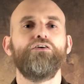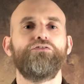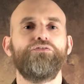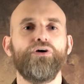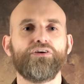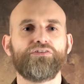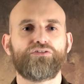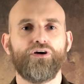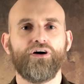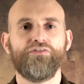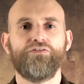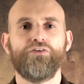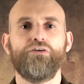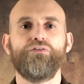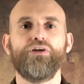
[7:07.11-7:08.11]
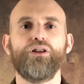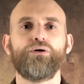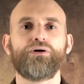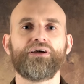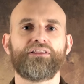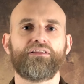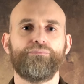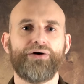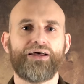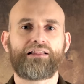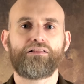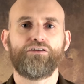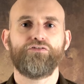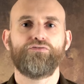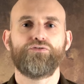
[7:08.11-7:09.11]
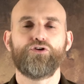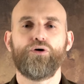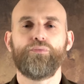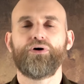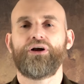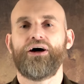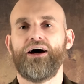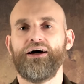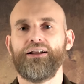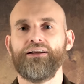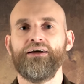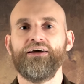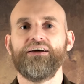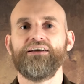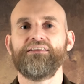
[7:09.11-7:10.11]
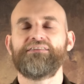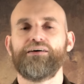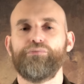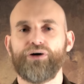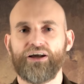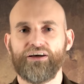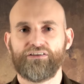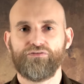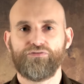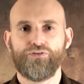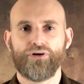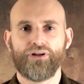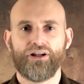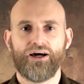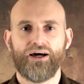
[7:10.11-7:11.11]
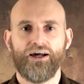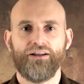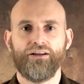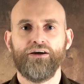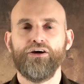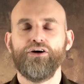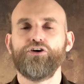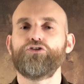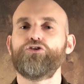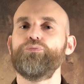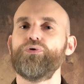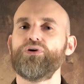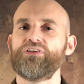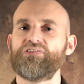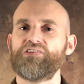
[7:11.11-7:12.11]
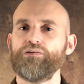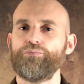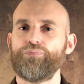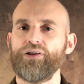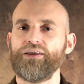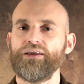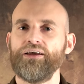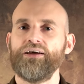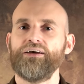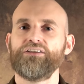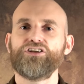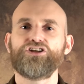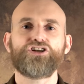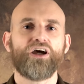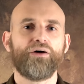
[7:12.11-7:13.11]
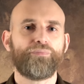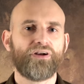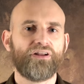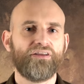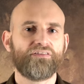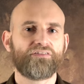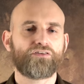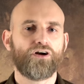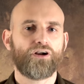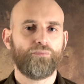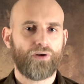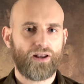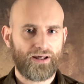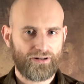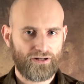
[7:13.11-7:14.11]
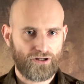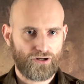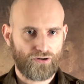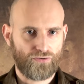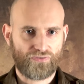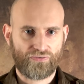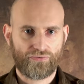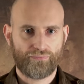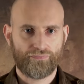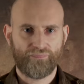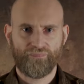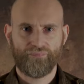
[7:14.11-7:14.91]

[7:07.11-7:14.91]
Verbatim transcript: First off, we look at the Battle of Nomonhan in summer 1939. To put it simply, the Japanese got a bloody nose.